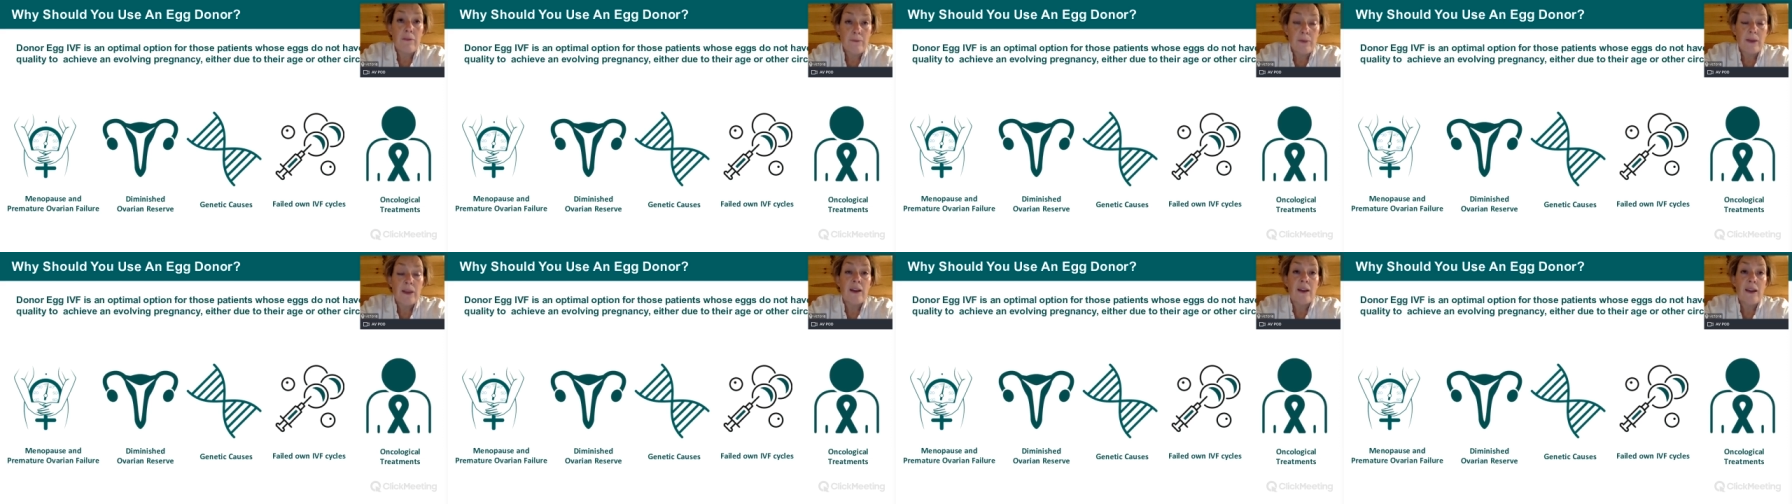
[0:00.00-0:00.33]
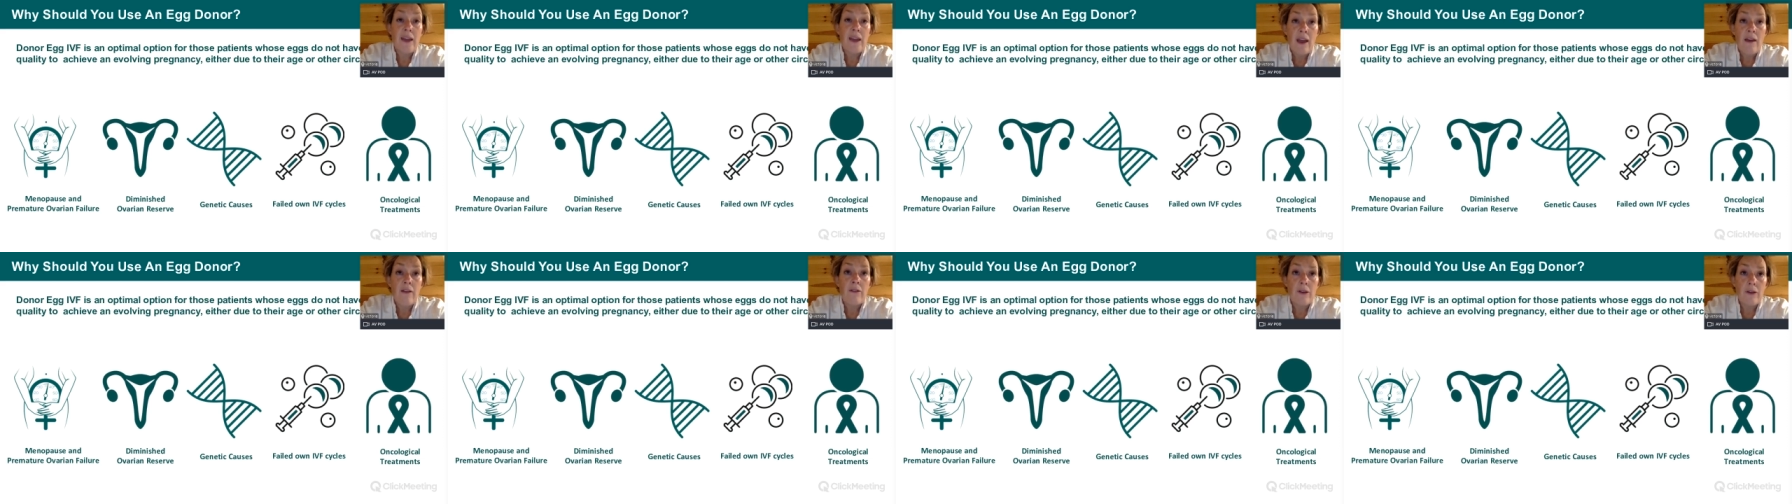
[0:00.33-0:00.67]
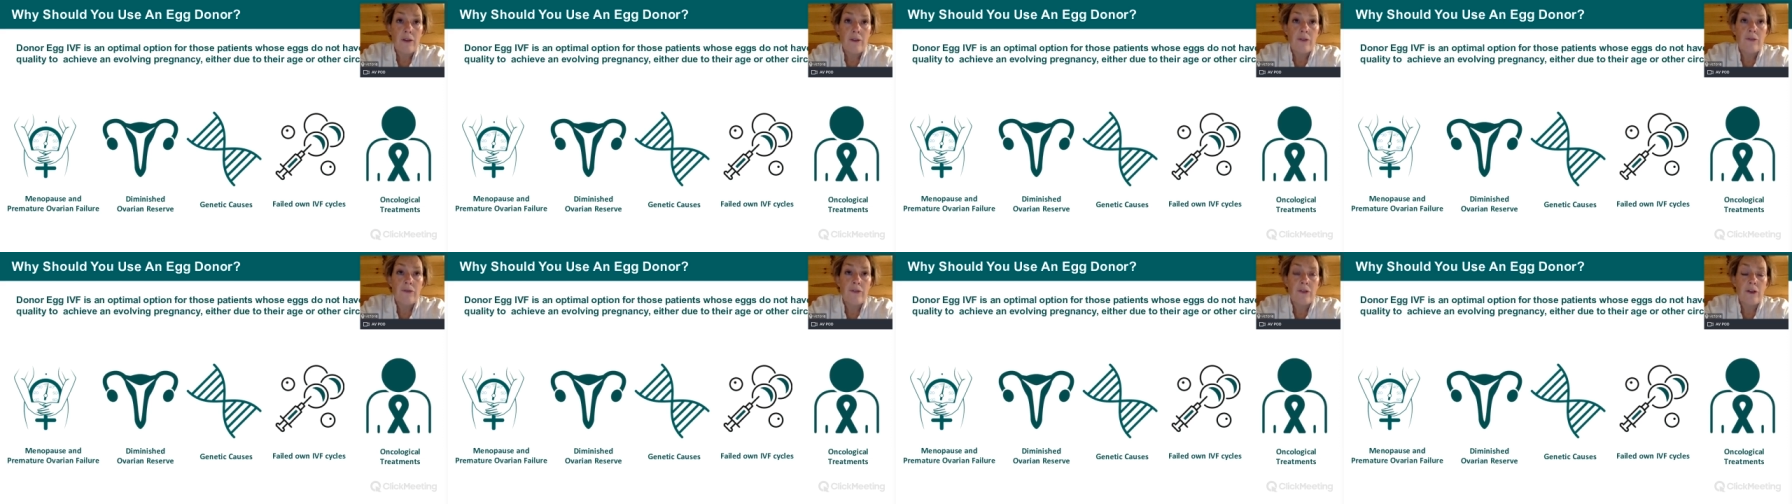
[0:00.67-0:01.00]
be a
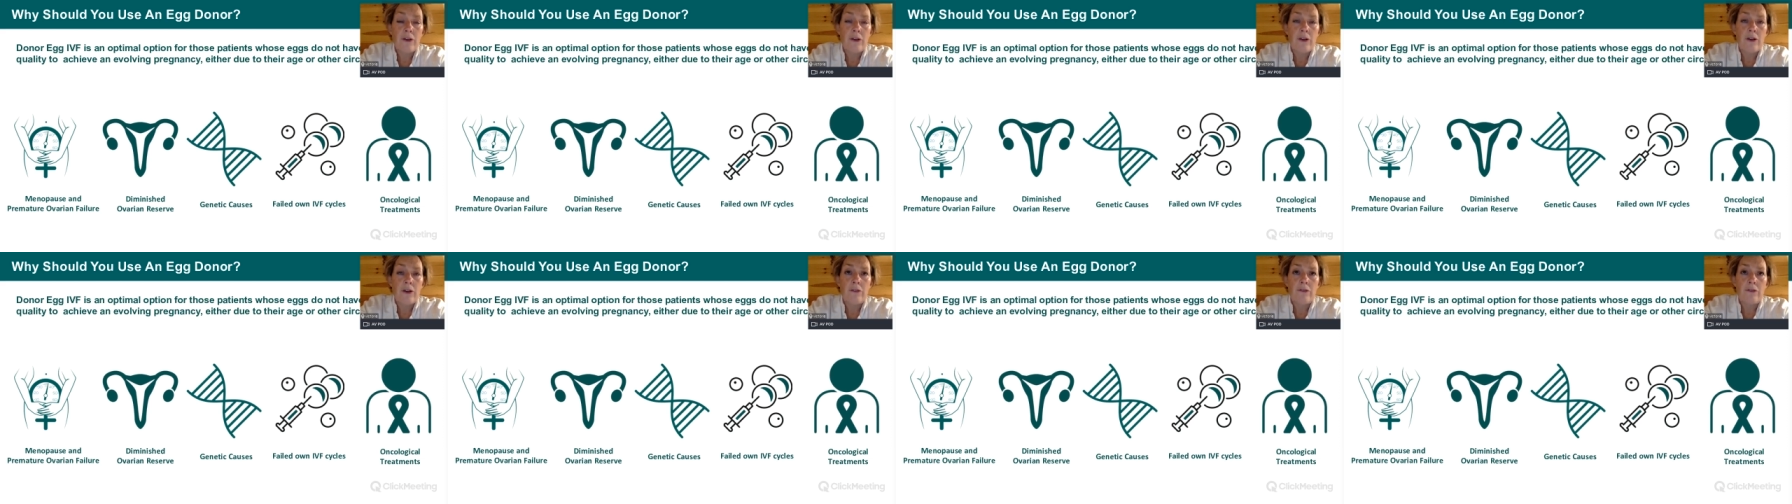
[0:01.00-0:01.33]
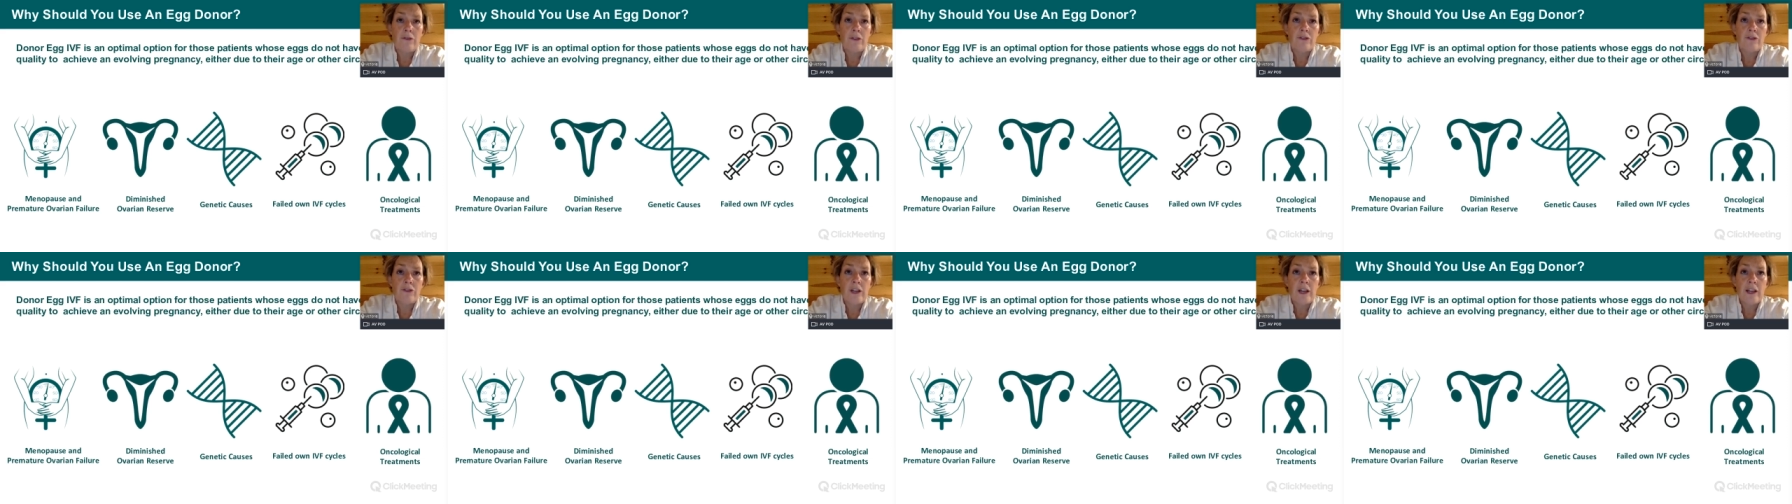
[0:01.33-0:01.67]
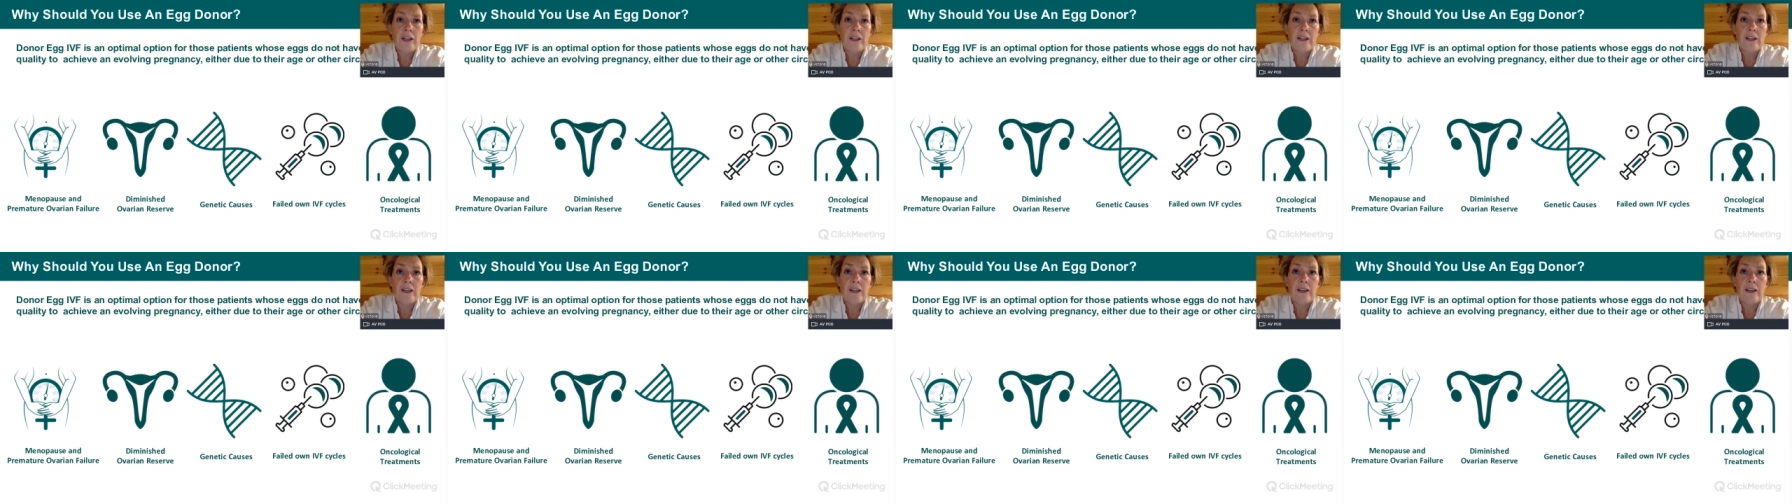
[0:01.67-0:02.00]
carrier of a, of a
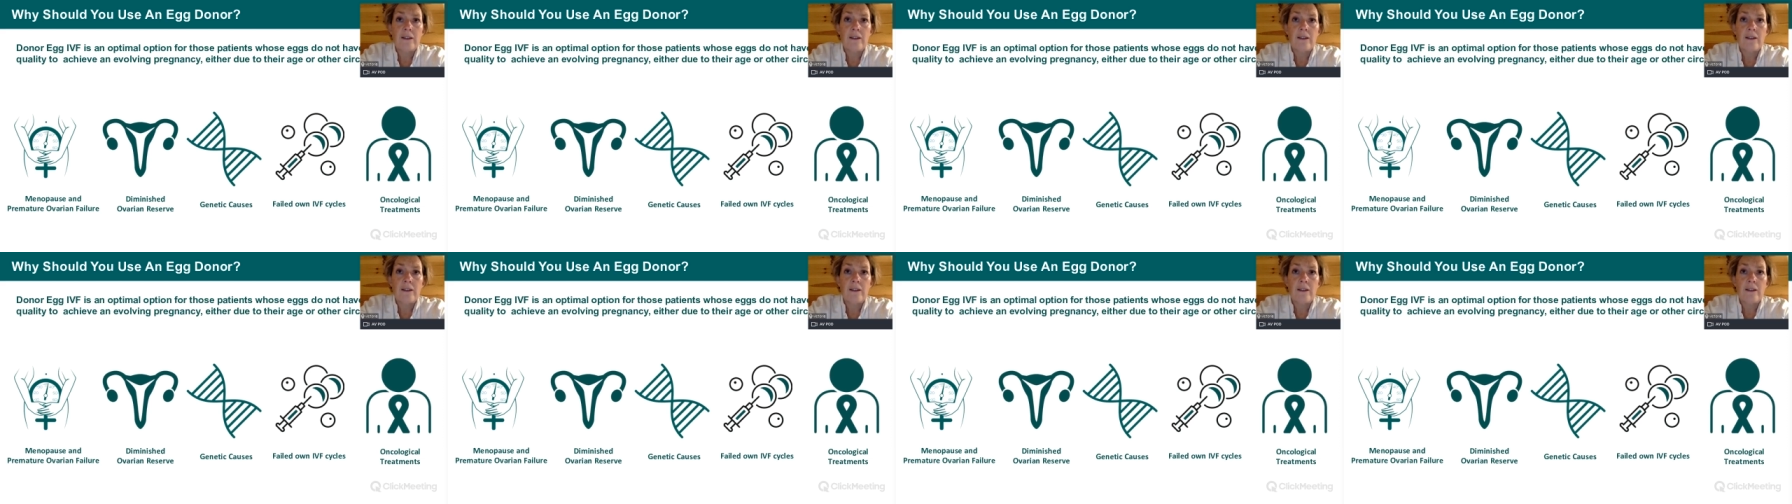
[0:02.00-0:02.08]
genetic